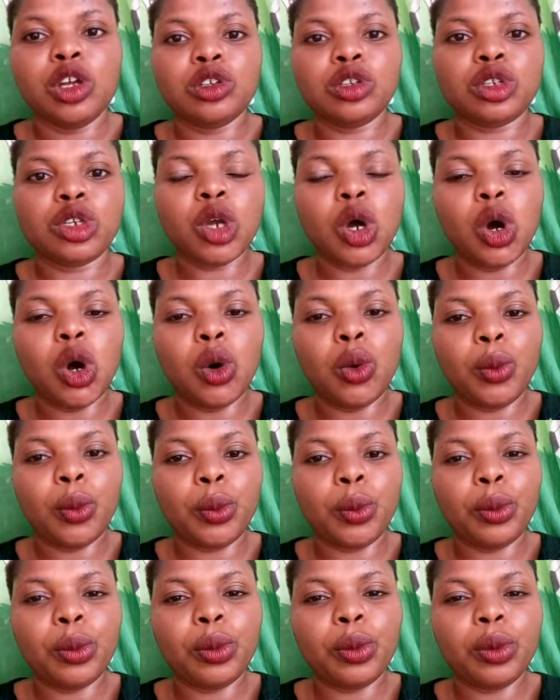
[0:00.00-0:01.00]
So,
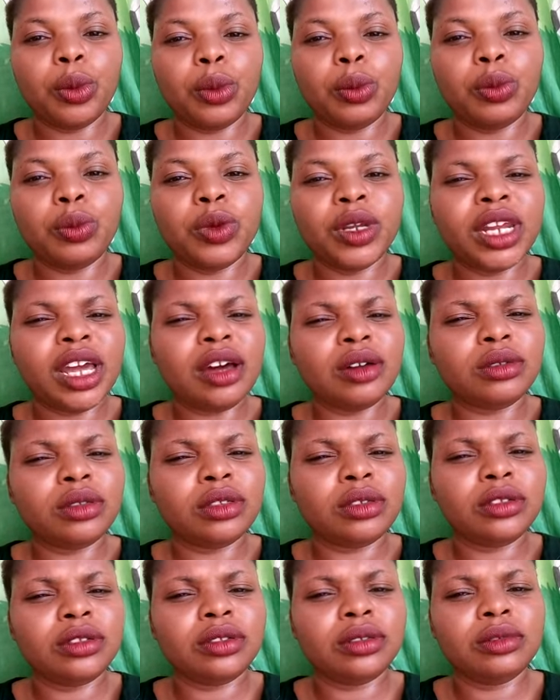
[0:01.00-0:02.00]

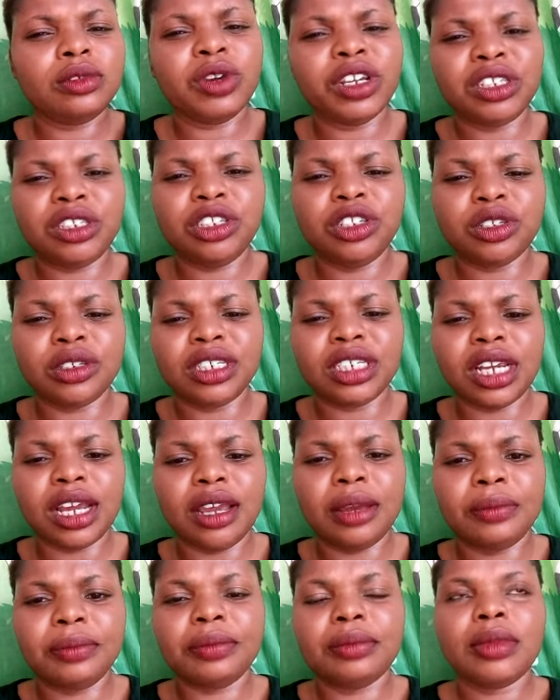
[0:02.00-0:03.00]
without wasting your
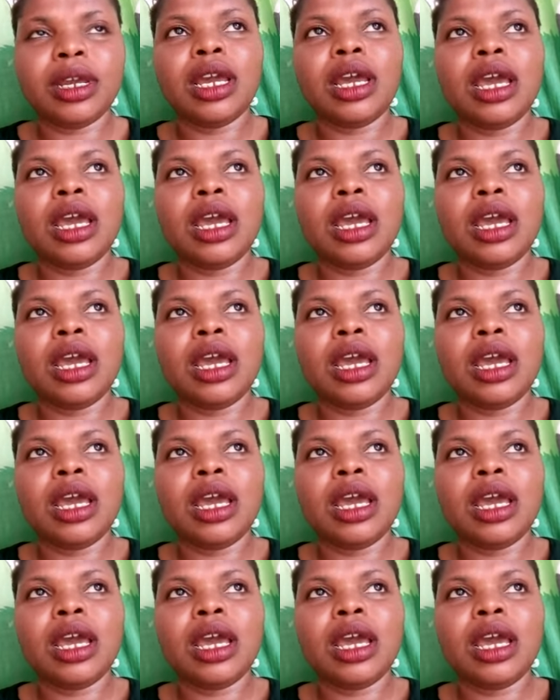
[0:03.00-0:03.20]
time,